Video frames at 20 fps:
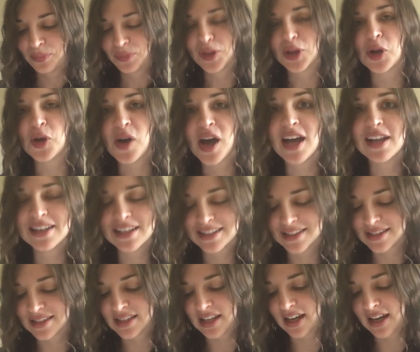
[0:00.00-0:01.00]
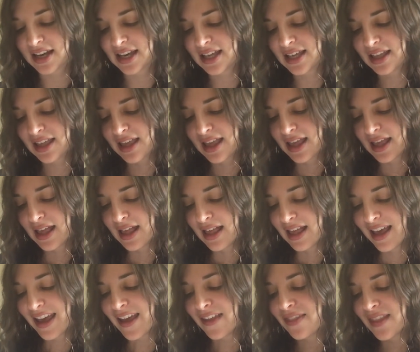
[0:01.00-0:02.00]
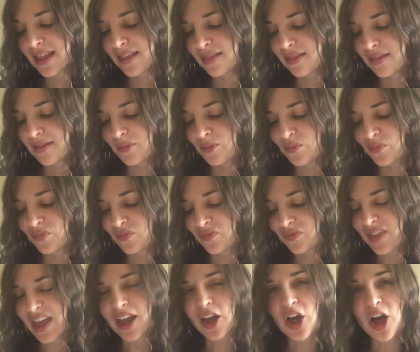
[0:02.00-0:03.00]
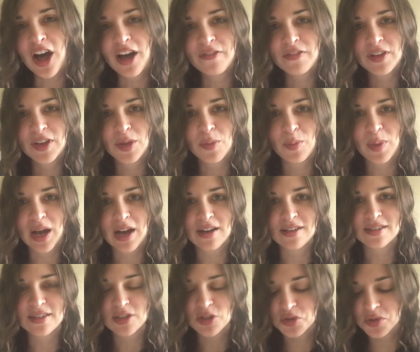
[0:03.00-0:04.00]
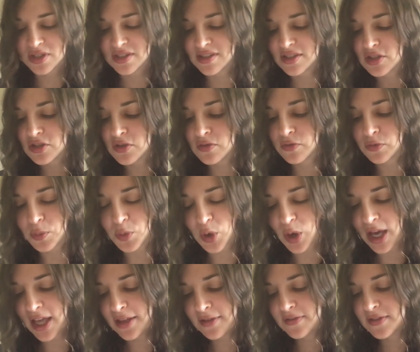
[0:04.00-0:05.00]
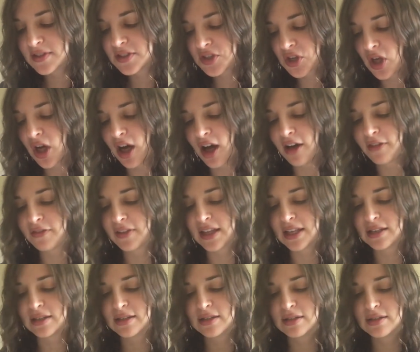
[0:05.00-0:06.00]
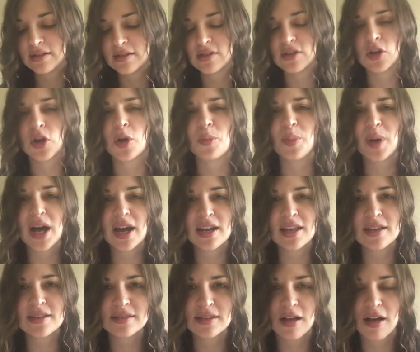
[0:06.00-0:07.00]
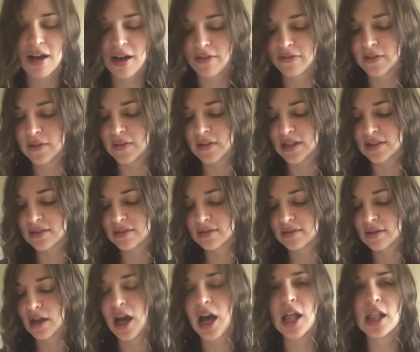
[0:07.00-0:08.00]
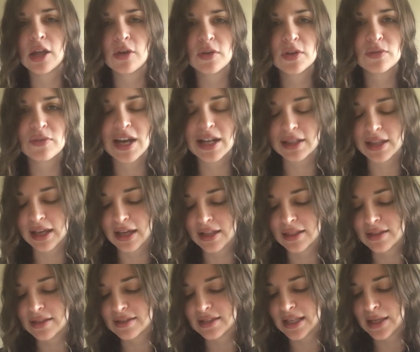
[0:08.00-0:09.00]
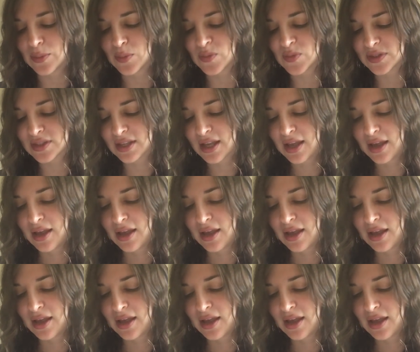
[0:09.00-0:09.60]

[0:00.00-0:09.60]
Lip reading: you know, unnecessary. And then that coffin comparison, the transition from graves to coffin to her body as a coffin that's hollow and rattling at the seams.